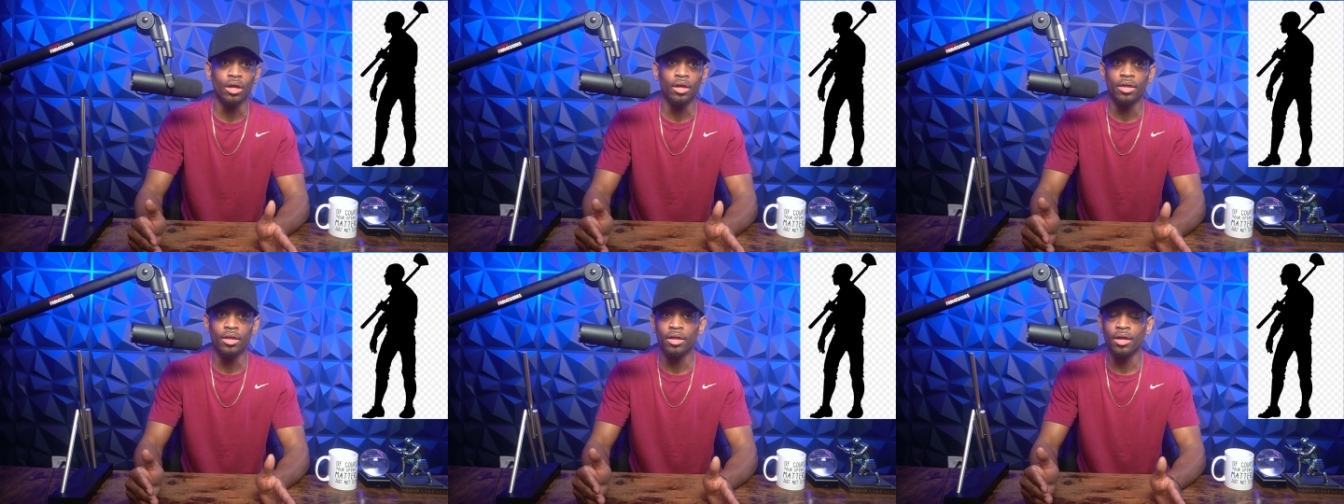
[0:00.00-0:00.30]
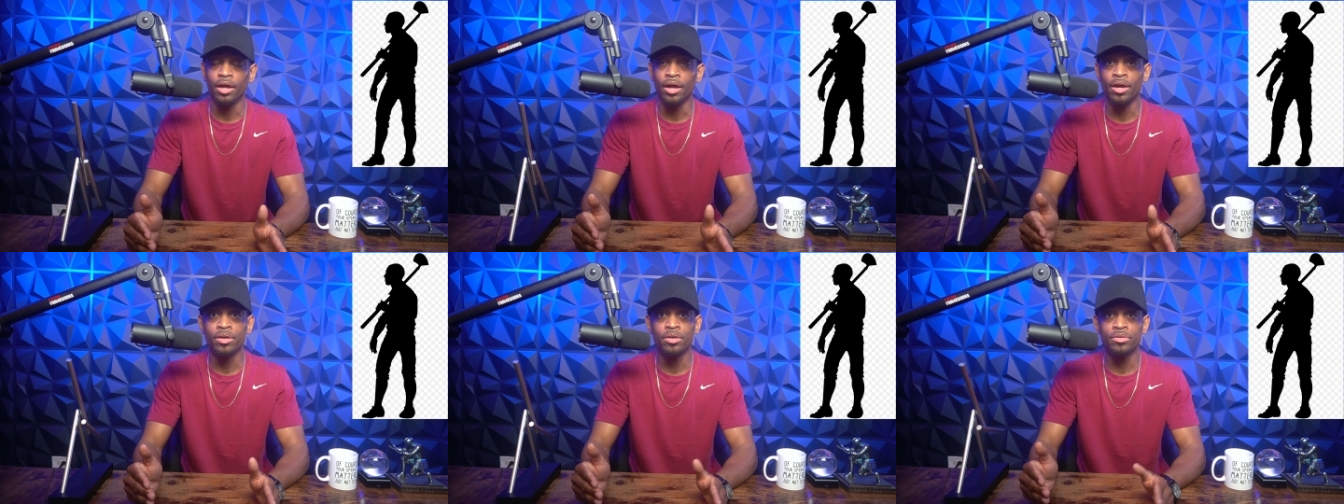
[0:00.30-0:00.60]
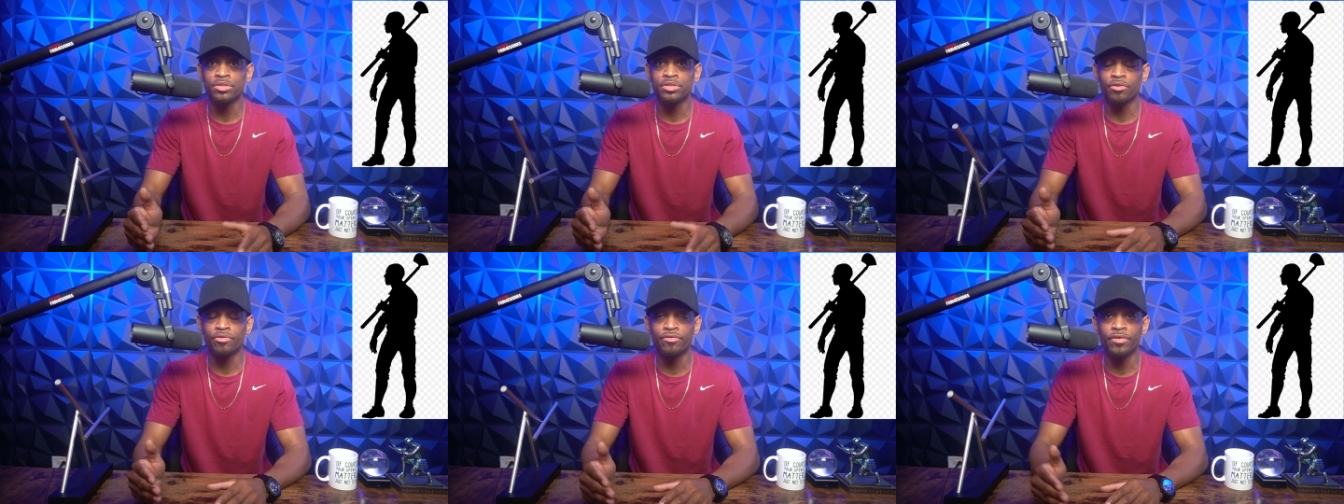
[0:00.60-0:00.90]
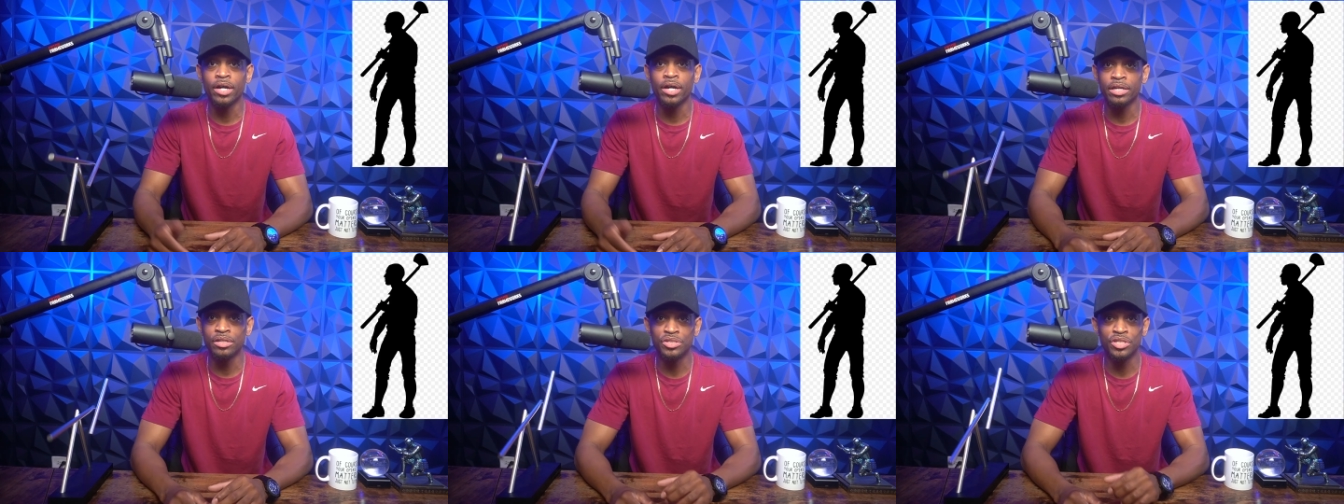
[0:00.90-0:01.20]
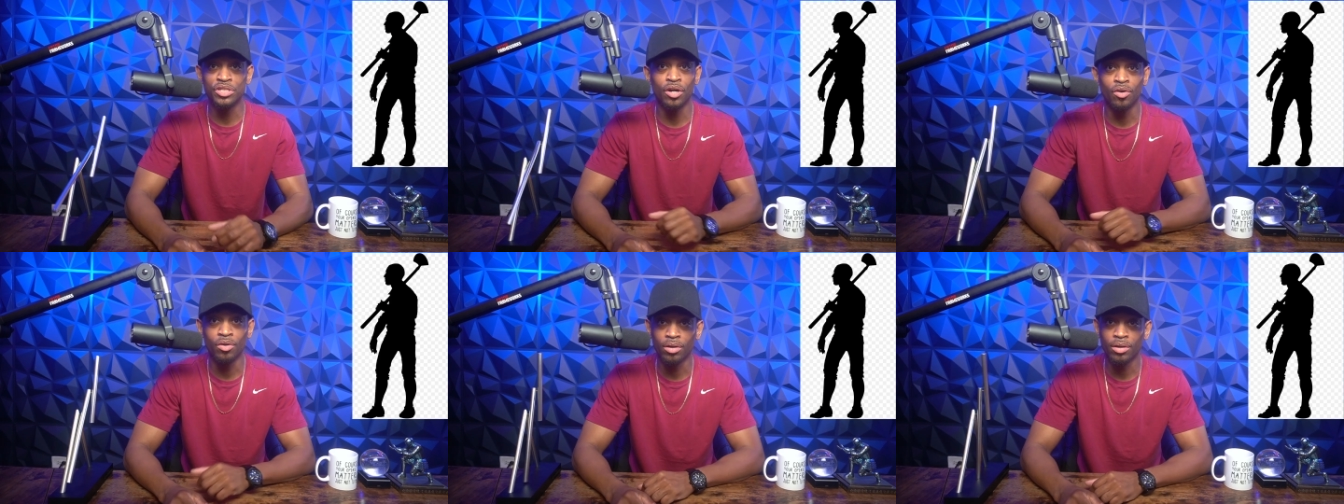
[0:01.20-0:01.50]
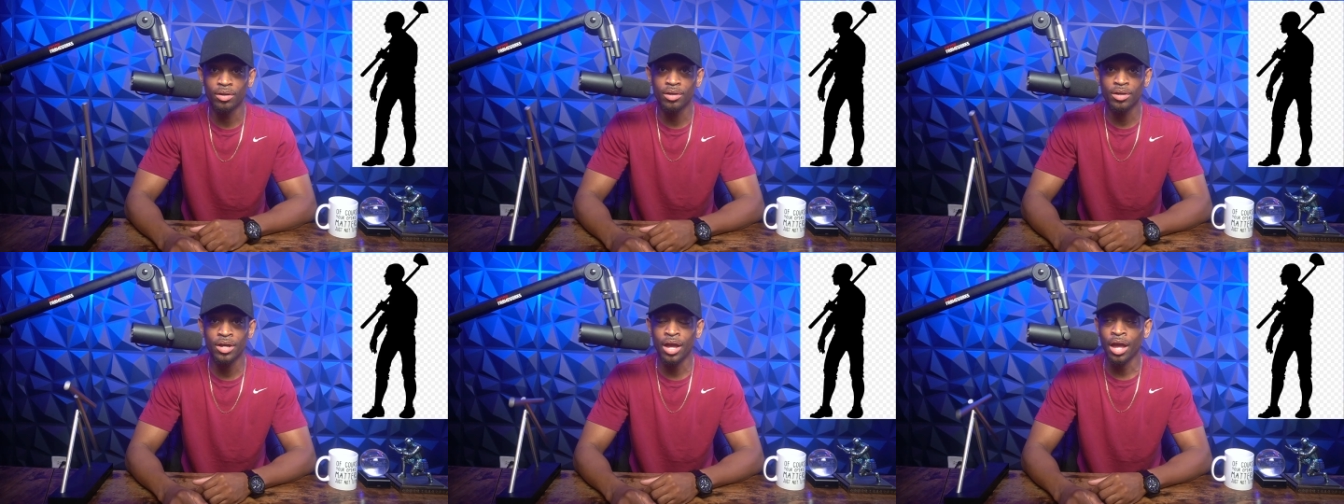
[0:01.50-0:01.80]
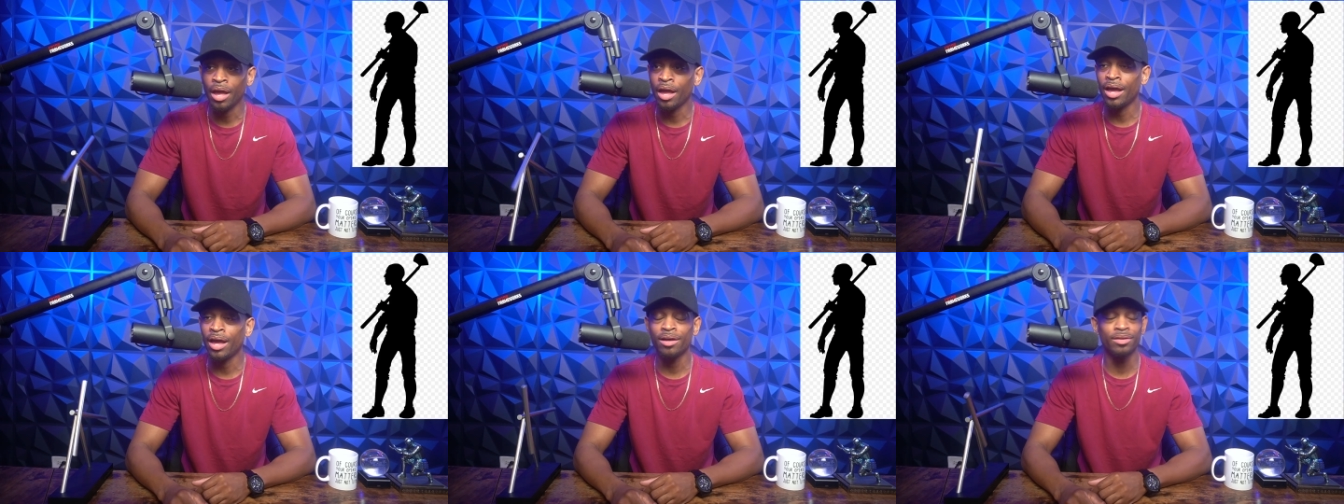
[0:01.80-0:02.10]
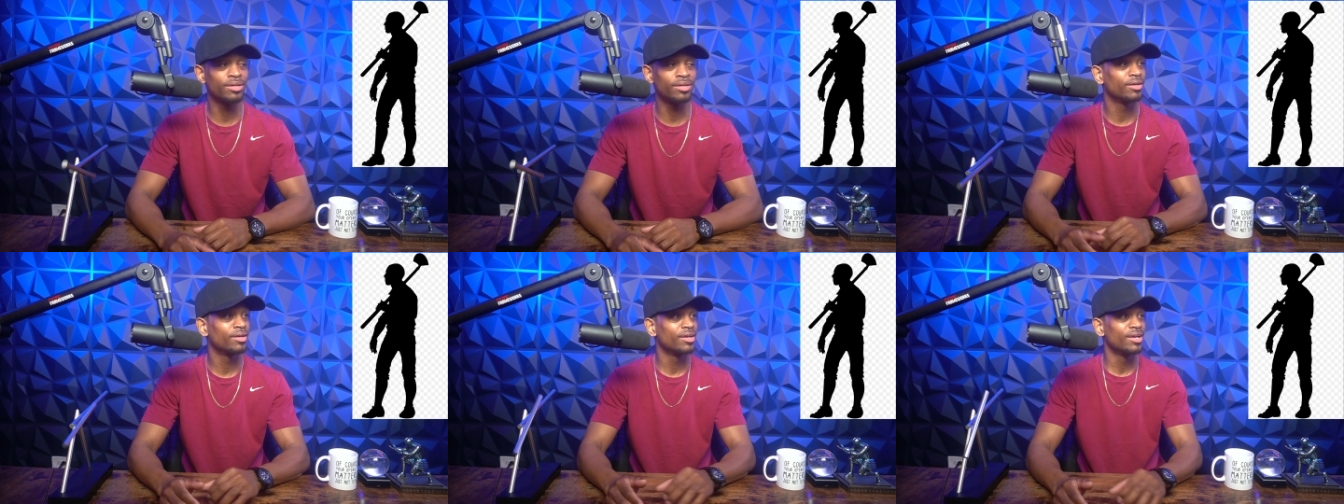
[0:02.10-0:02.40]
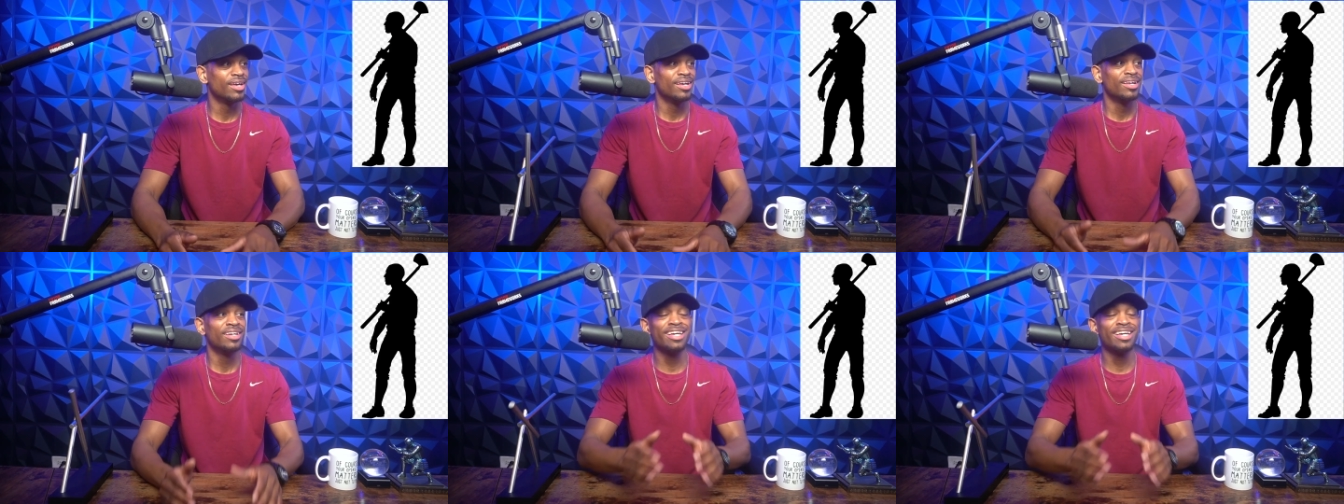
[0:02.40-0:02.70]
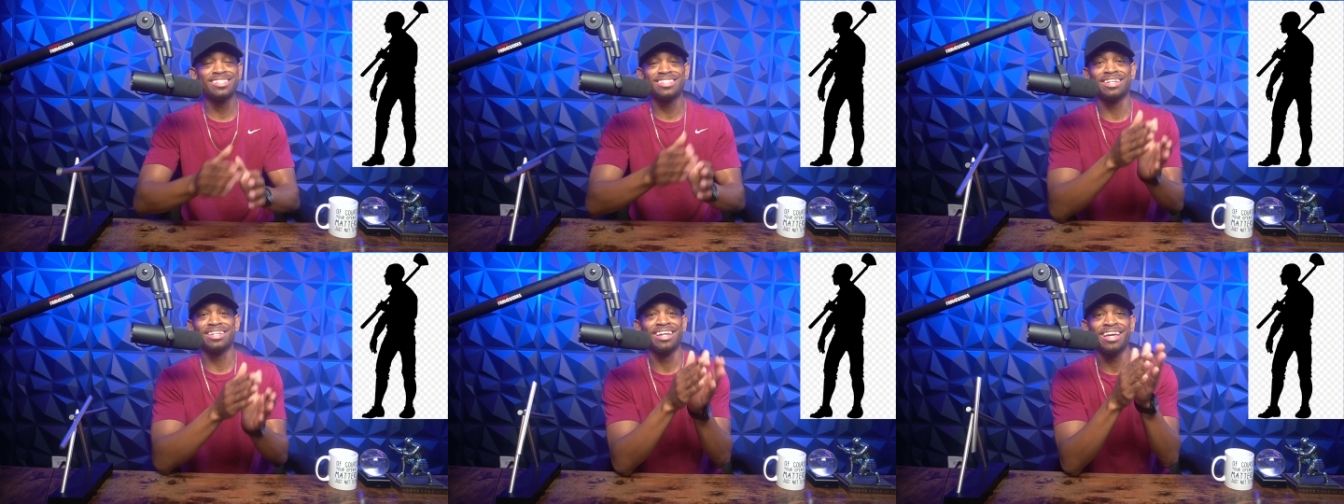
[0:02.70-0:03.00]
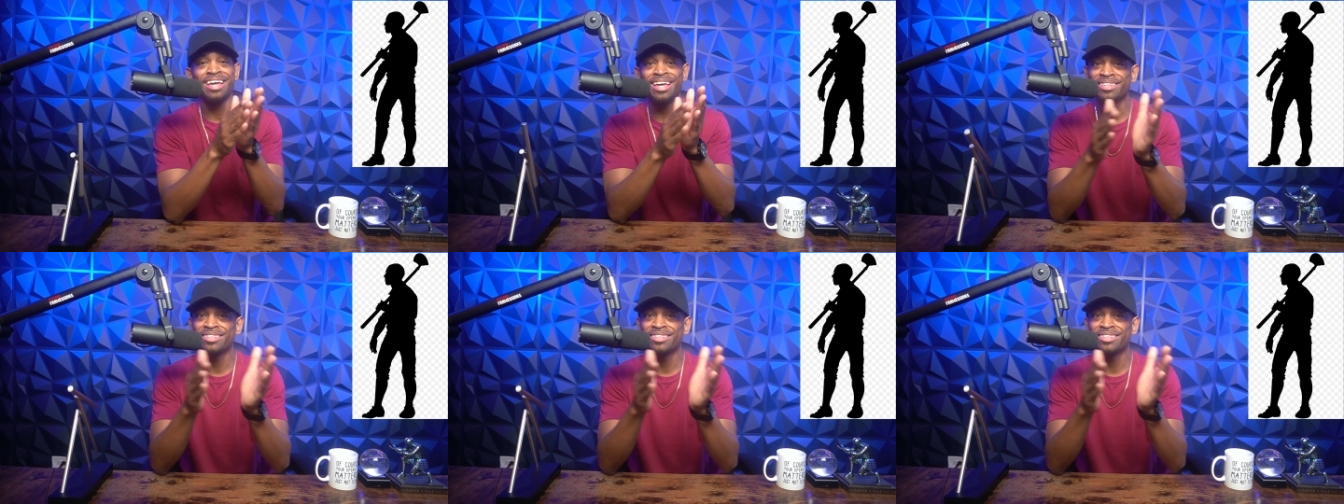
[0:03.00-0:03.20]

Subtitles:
It was a fucking joke. Listen,